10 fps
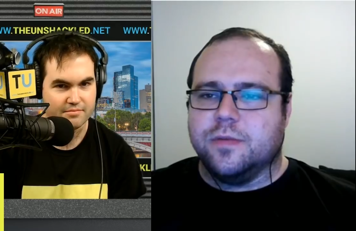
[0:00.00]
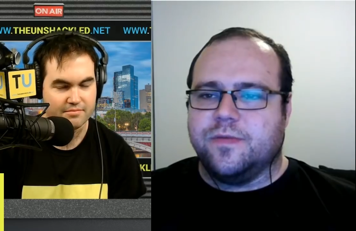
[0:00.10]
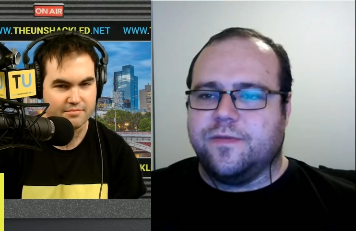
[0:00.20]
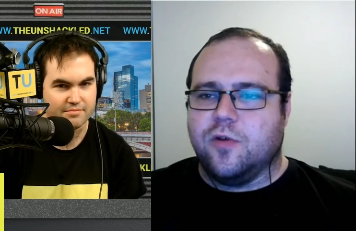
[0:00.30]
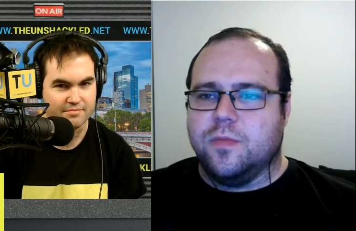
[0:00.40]

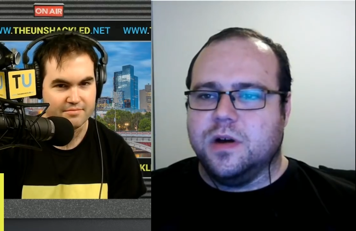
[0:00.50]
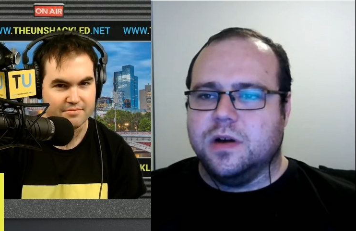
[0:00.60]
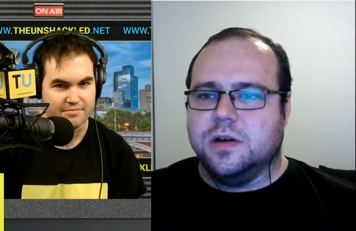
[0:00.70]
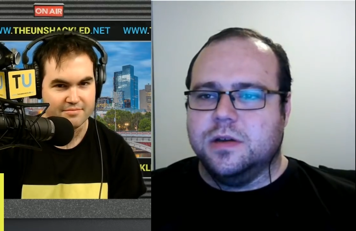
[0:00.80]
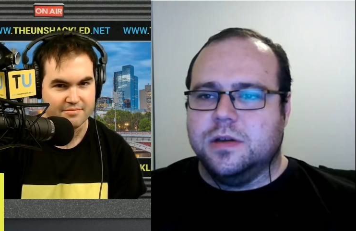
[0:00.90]

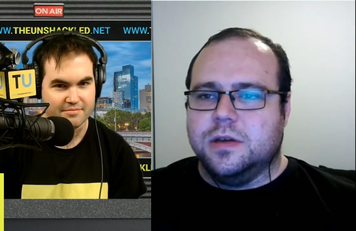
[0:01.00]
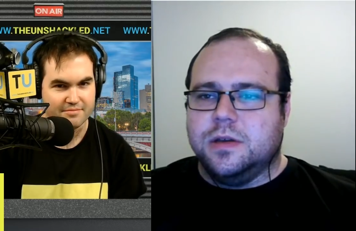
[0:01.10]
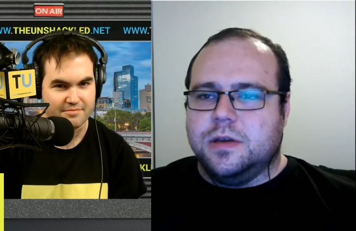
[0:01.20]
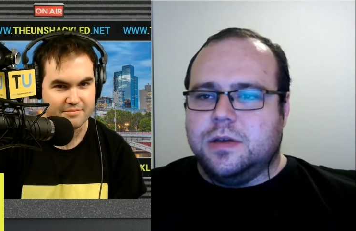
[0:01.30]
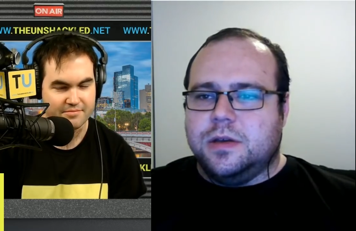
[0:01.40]
Speaker 1: former
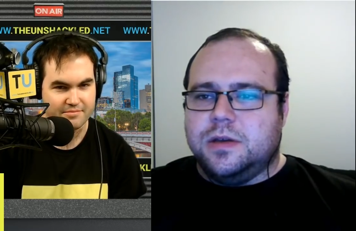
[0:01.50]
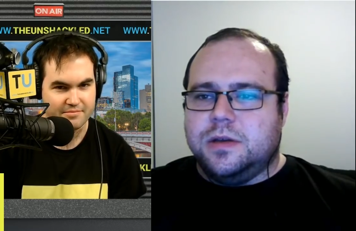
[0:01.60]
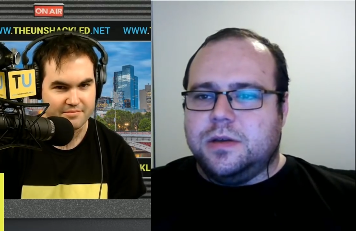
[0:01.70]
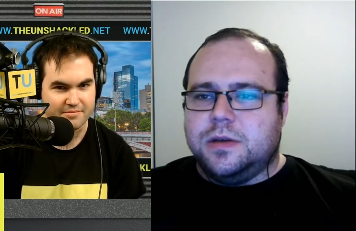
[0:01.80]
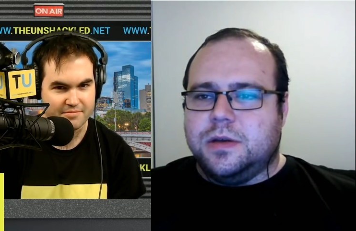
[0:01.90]

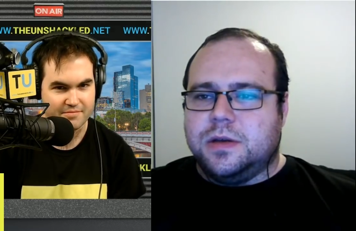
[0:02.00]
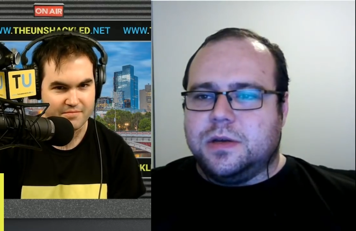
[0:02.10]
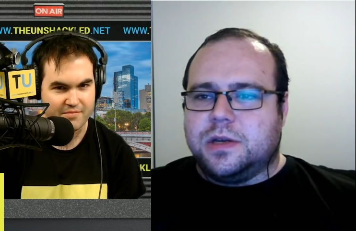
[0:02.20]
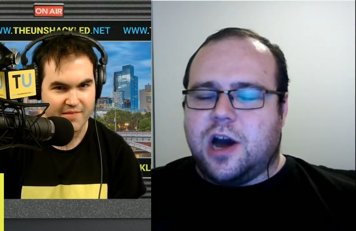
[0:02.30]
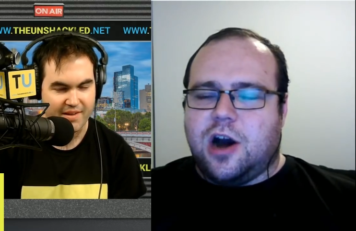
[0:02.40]

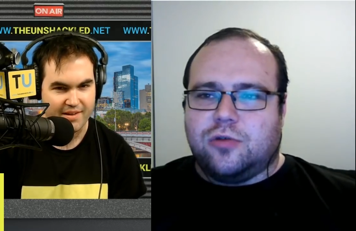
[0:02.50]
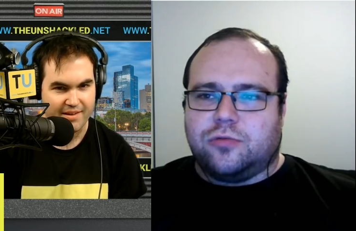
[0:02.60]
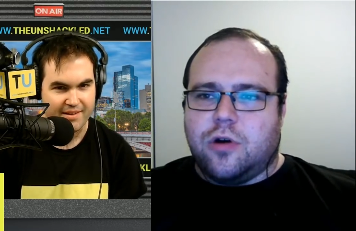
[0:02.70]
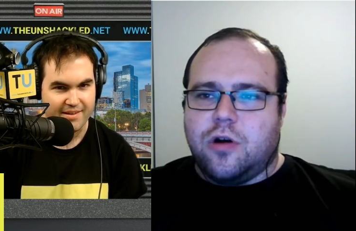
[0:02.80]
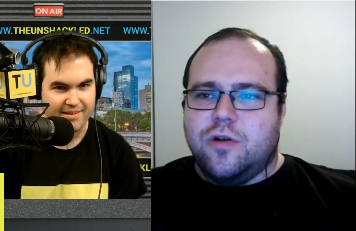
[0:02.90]
Karl
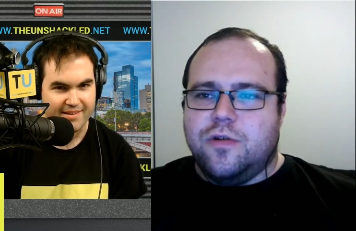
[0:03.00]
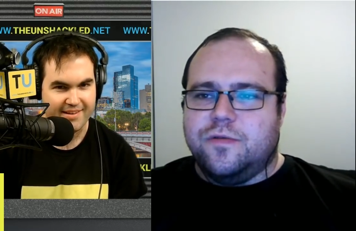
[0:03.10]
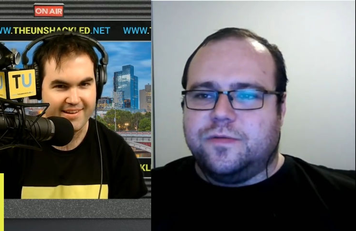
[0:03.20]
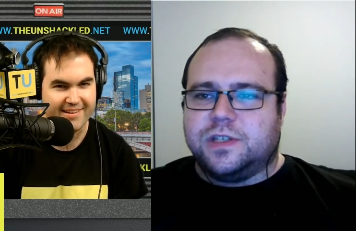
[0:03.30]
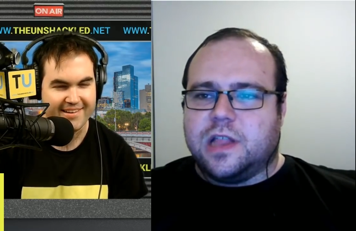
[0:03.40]
Rove
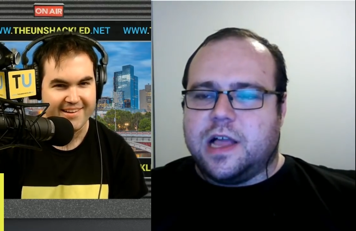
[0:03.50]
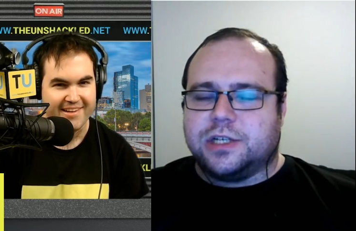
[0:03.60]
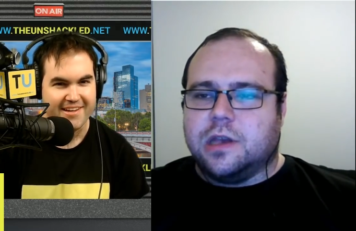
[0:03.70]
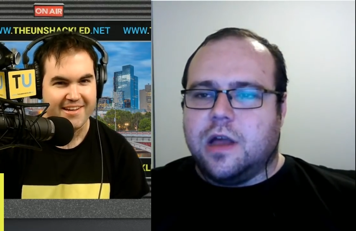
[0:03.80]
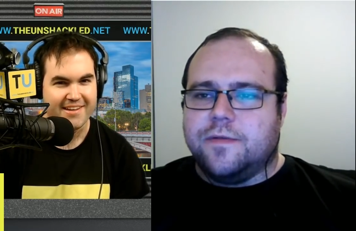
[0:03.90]

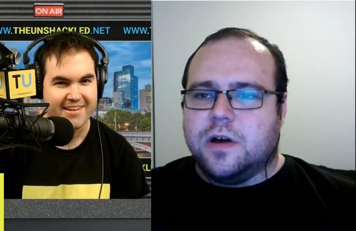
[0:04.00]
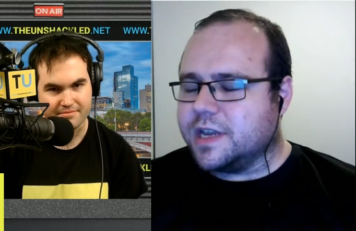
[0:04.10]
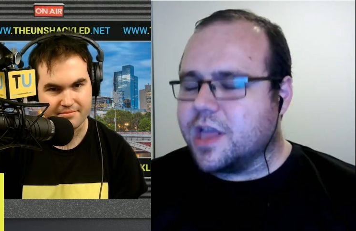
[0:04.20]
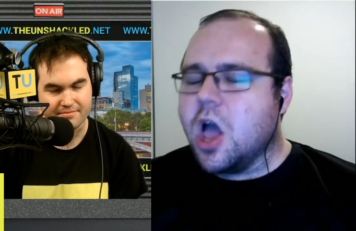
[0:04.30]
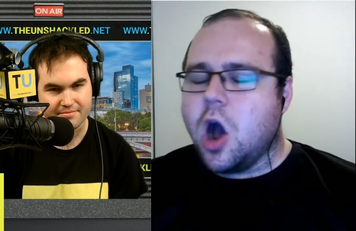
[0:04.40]
slash lover.
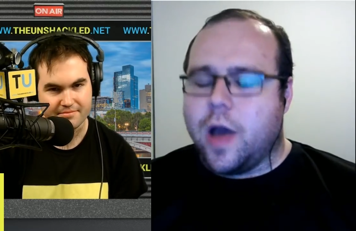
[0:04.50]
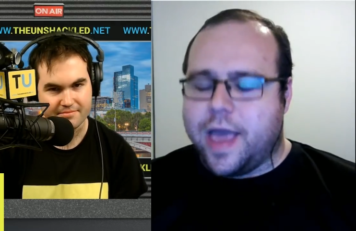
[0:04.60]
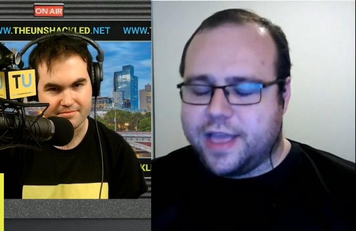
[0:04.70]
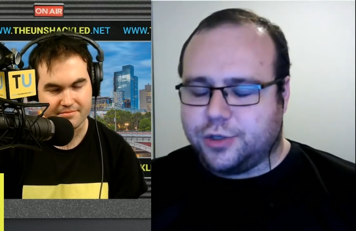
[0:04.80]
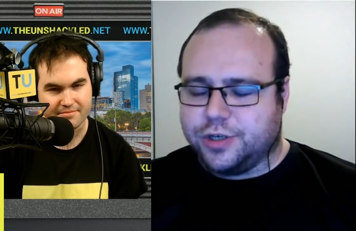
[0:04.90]
Oh,
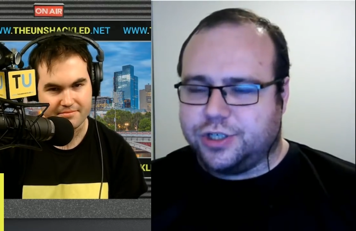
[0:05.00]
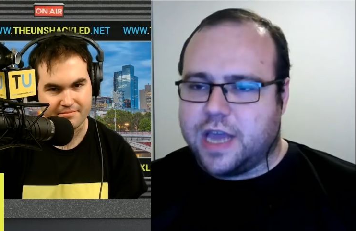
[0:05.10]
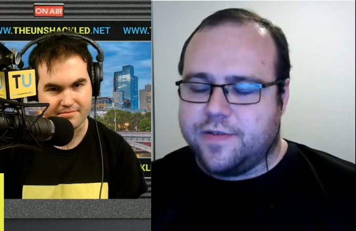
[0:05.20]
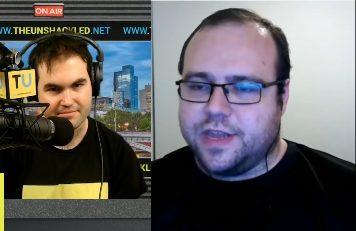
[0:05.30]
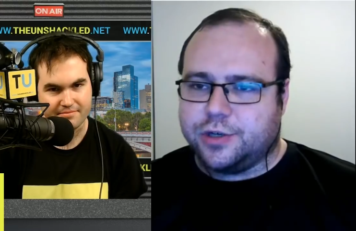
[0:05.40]
Ettridge.
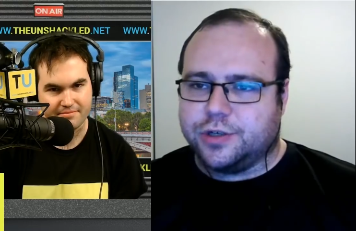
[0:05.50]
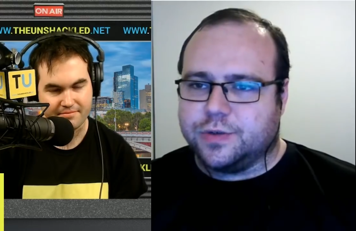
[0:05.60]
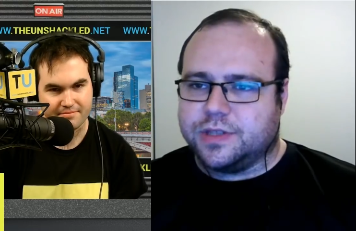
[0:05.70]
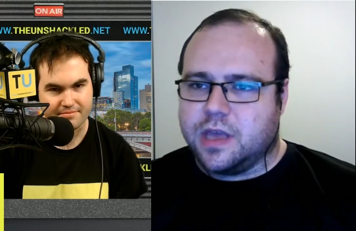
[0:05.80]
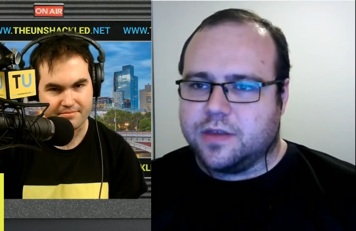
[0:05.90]
David Ettridge
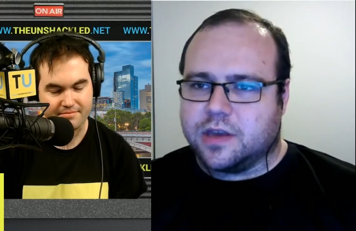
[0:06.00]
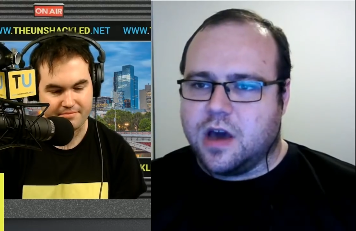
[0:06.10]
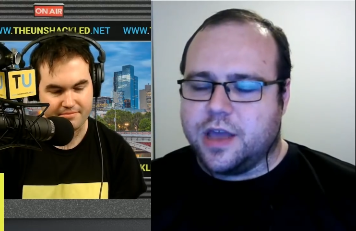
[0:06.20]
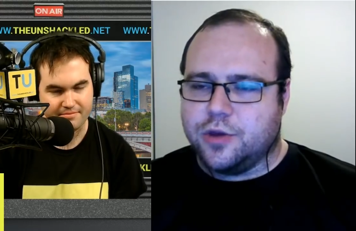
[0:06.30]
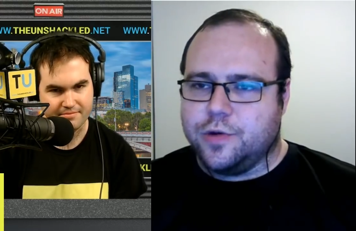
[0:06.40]
was the other
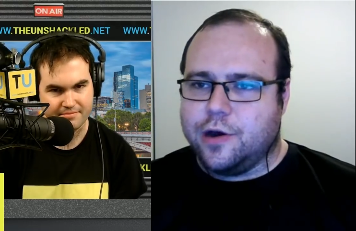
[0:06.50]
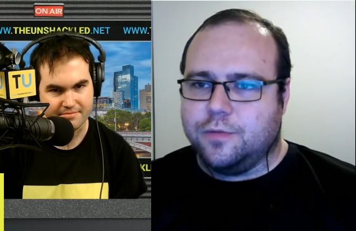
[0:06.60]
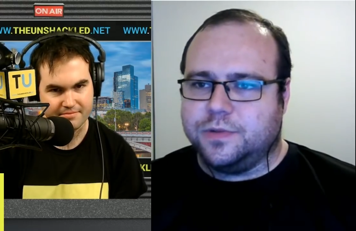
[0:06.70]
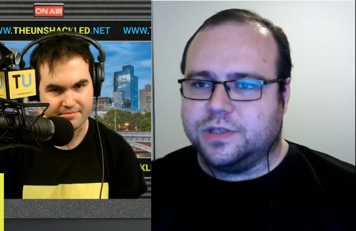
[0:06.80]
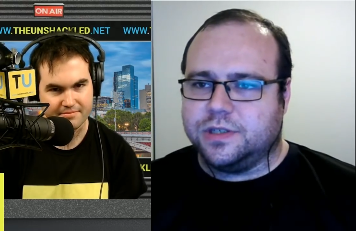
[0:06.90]
guy who
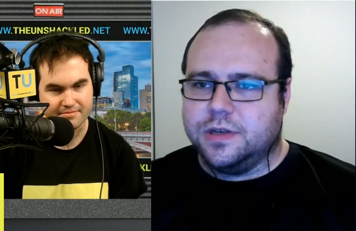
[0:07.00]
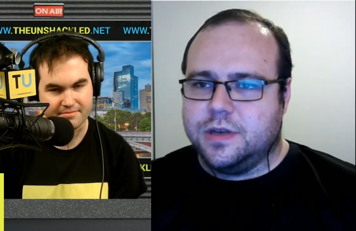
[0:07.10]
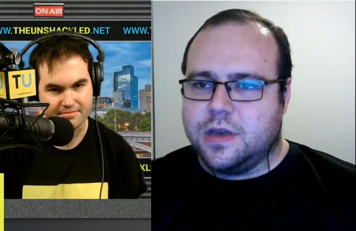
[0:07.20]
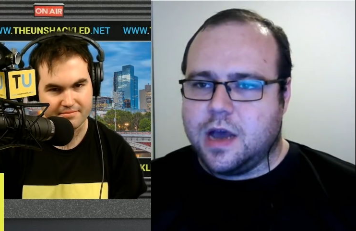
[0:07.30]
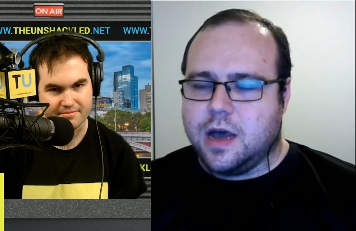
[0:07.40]
helped
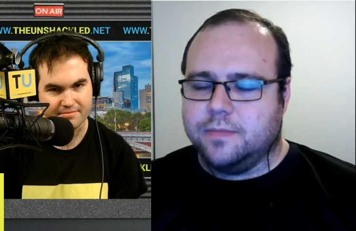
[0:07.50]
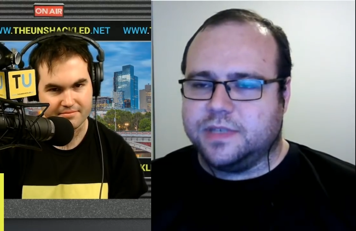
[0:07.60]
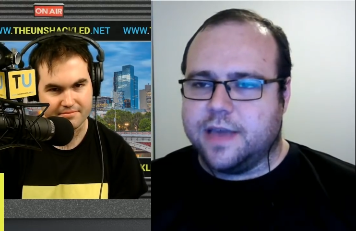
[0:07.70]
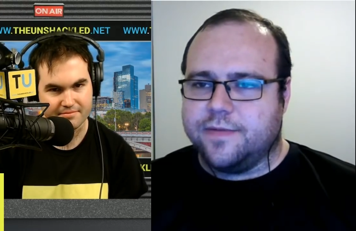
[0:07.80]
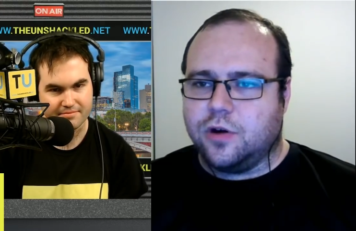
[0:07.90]
um,
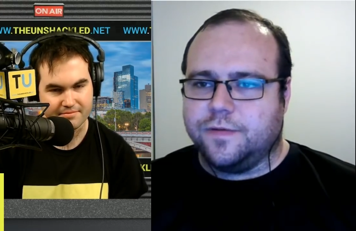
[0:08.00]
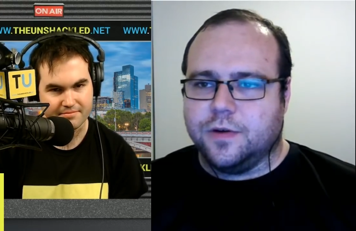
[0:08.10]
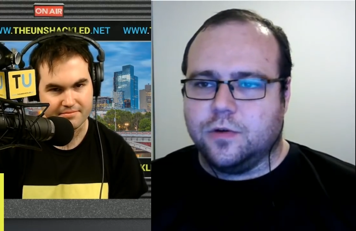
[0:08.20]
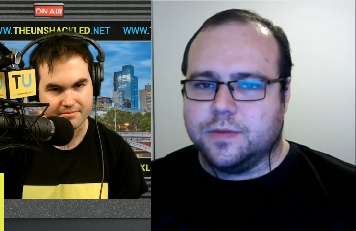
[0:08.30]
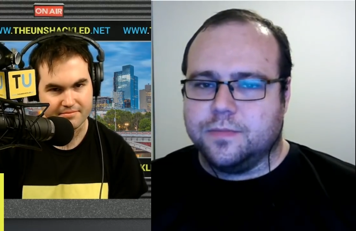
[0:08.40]
David
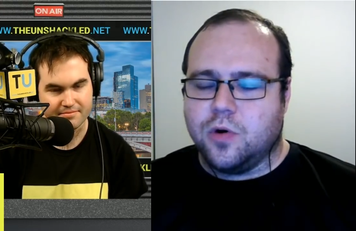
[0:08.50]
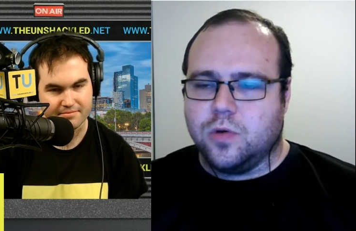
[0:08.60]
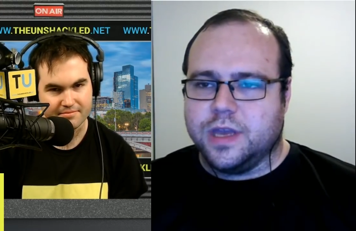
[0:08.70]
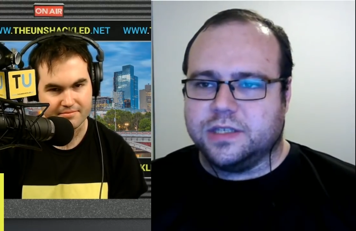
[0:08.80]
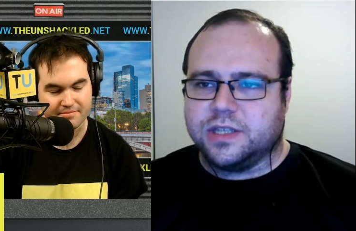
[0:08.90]
Oldfield and
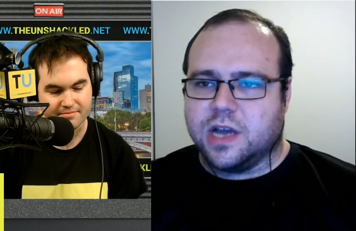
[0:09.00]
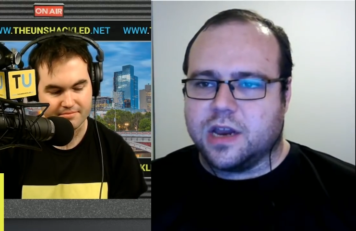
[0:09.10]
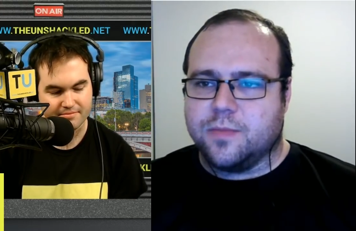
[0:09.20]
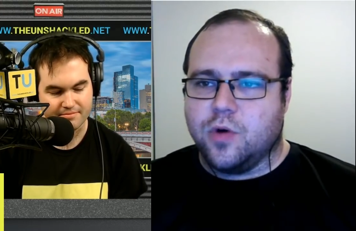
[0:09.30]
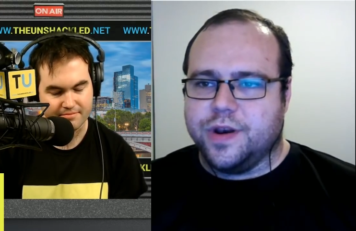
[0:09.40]
Pauline start
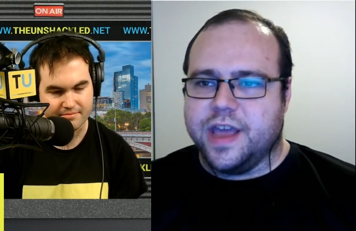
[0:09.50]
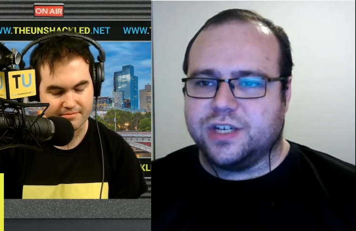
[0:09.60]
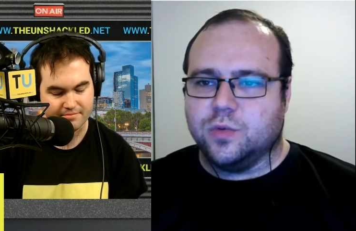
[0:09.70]
up One Nation,